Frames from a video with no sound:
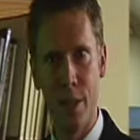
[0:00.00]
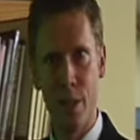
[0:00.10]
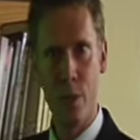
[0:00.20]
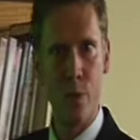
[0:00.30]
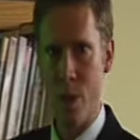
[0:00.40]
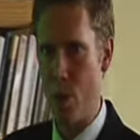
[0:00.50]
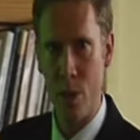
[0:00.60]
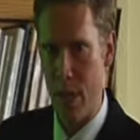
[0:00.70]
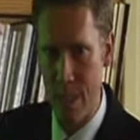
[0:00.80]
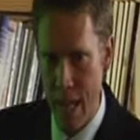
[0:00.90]
the
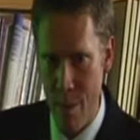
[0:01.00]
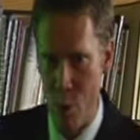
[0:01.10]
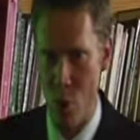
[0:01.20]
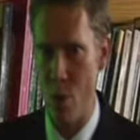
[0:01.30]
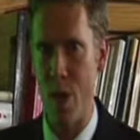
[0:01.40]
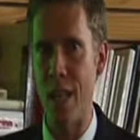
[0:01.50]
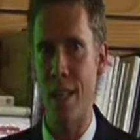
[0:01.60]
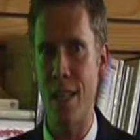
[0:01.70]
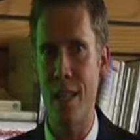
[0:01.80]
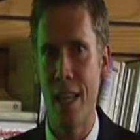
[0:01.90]
physical exam showed
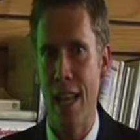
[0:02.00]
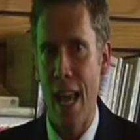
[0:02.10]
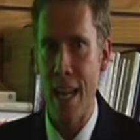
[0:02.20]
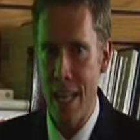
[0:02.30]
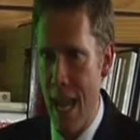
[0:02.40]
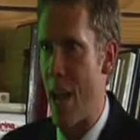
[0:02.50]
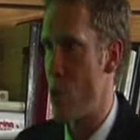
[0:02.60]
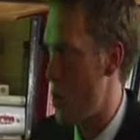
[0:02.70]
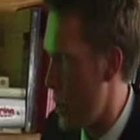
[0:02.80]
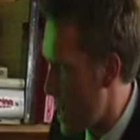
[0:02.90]
nothing. And he
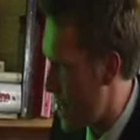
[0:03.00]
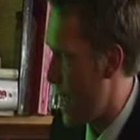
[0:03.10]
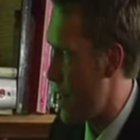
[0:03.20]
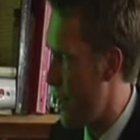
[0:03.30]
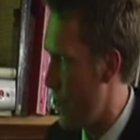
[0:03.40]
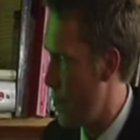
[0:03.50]
asked her, he said,